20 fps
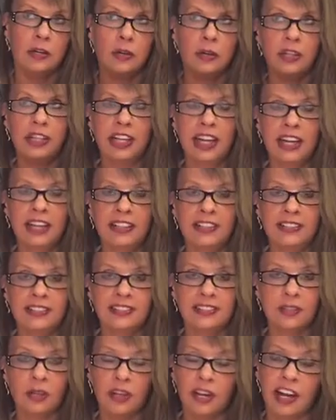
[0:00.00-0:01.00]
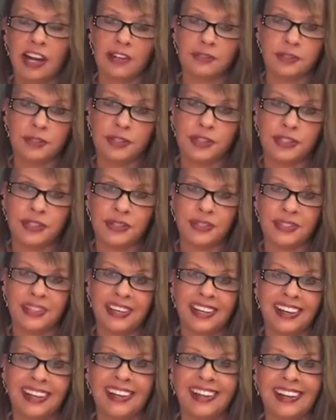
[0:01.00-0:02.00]
or day or afternoon,
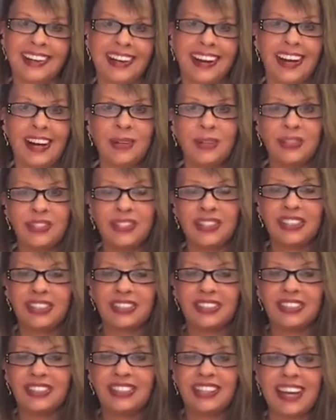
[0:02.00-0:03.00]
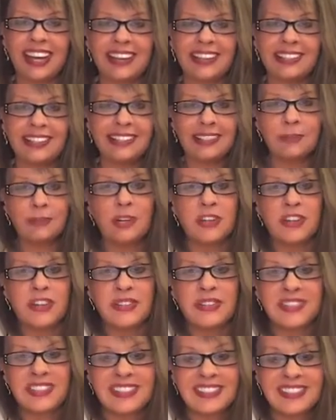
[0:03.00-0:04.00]
and I will talk to you guys tomorrow.